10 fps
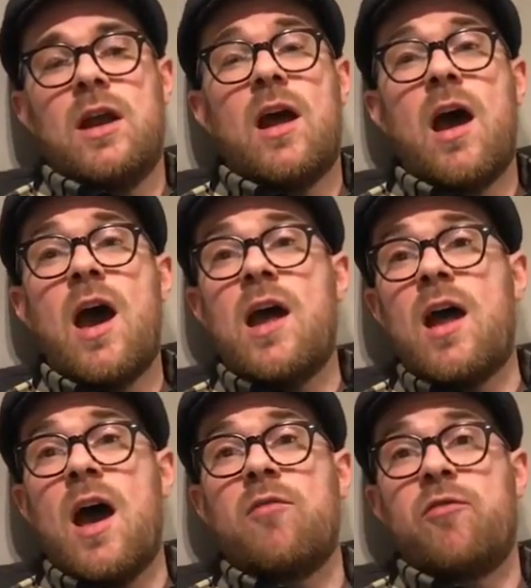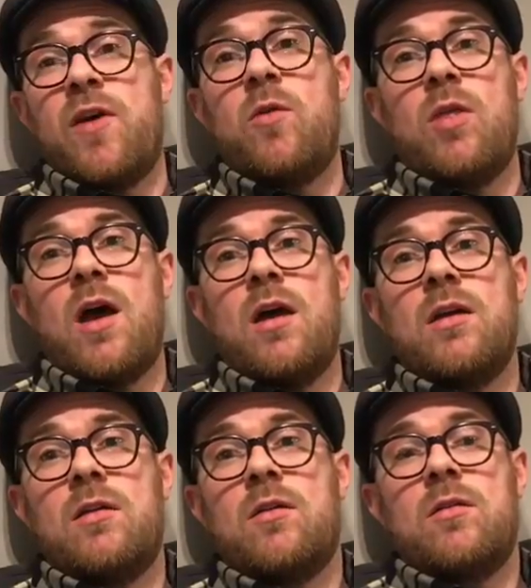And I have felt that,
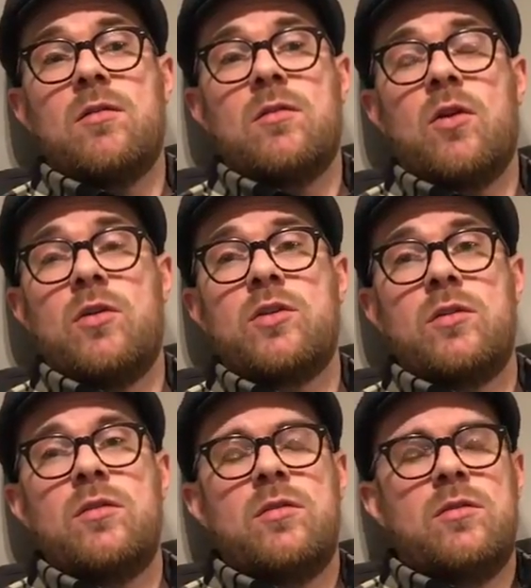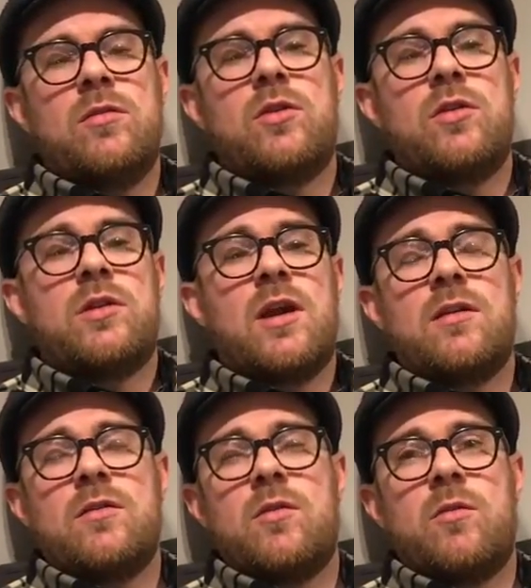you know, on good
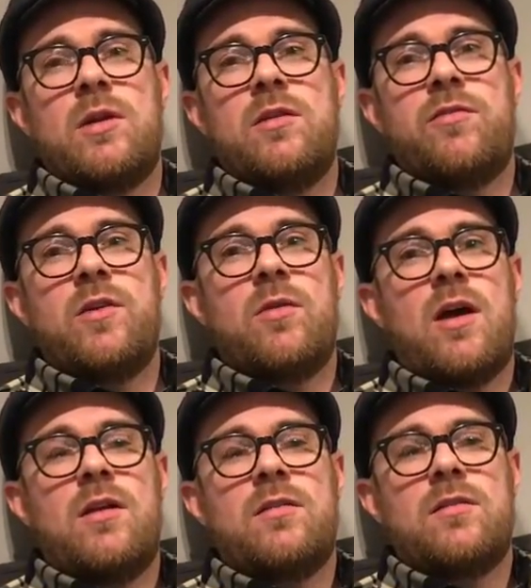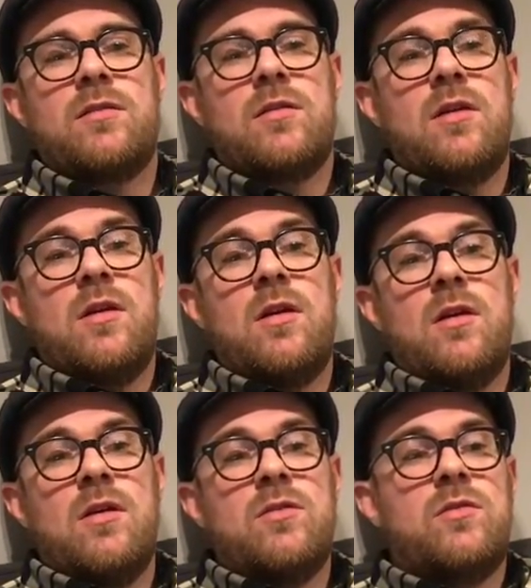gig, you know, when you feel that, it's
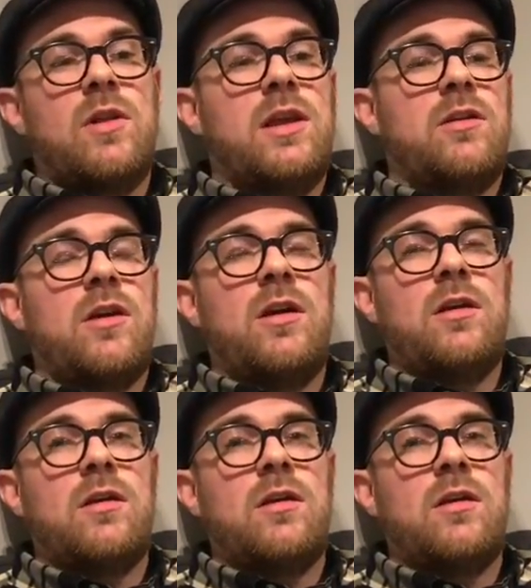really great, you